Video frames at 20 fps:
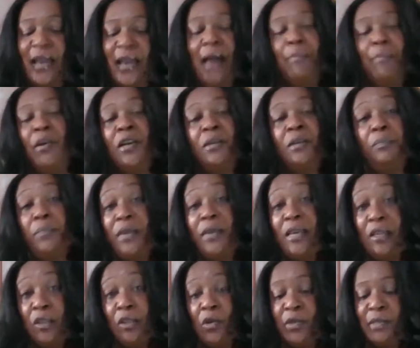I'm going to
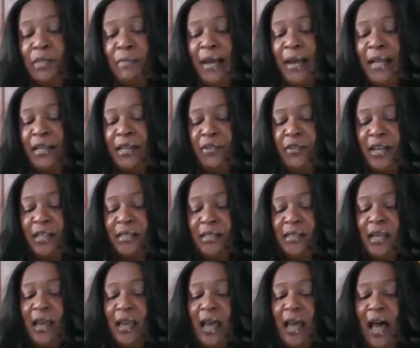peel those mandarins.
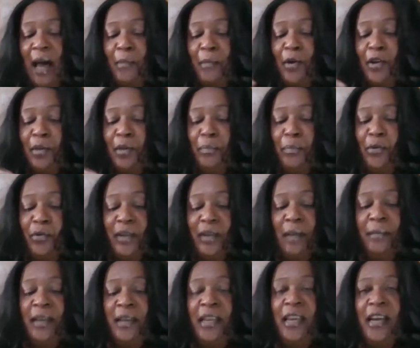I'm going to put
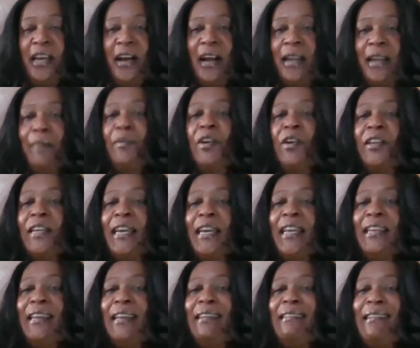them in here, and I'm going to
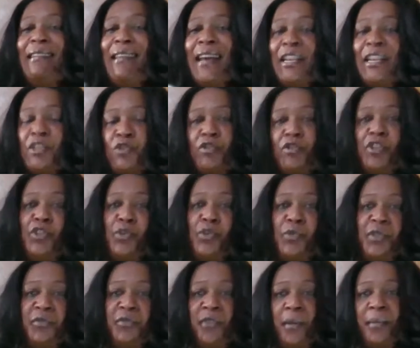get the natural
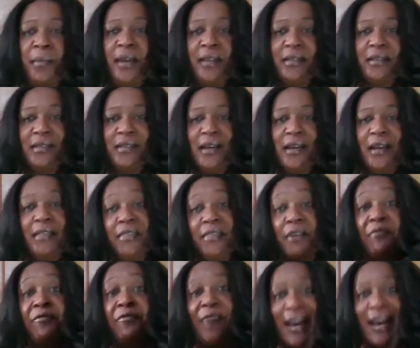juice from it,
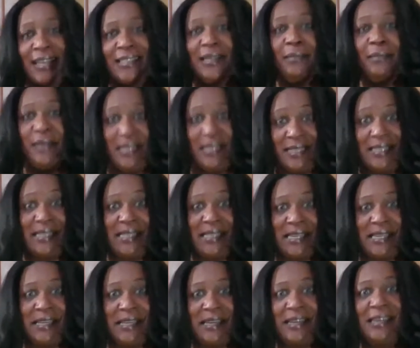the vitamin
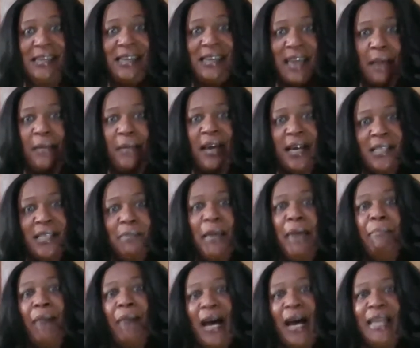C. Yeah, because
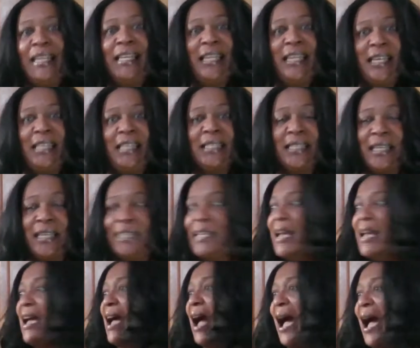my body needs it.
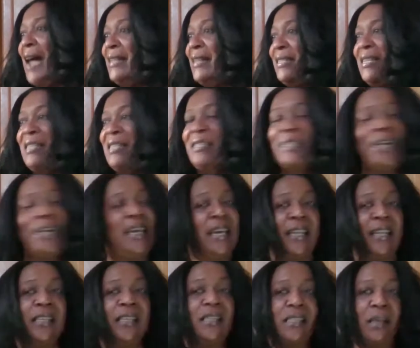I didn't take
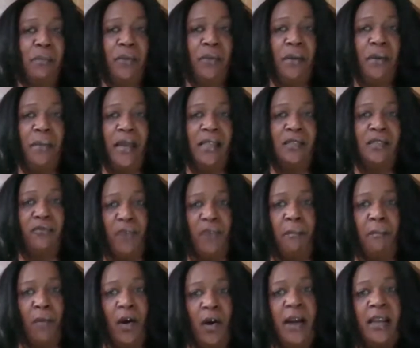any supplements
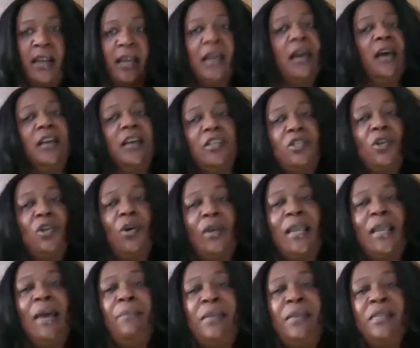from morning. So
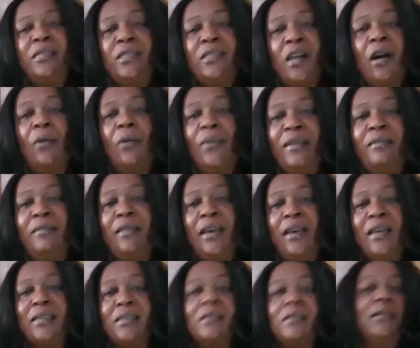let me start with
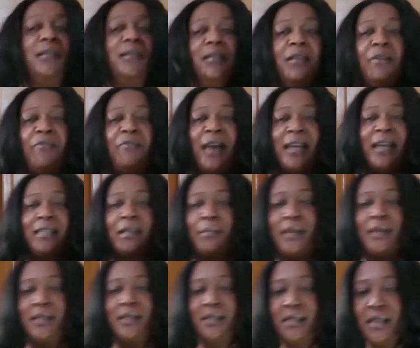this, the
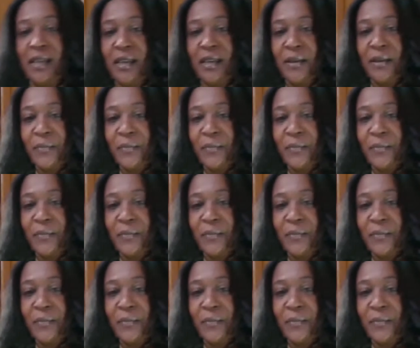vitamin C.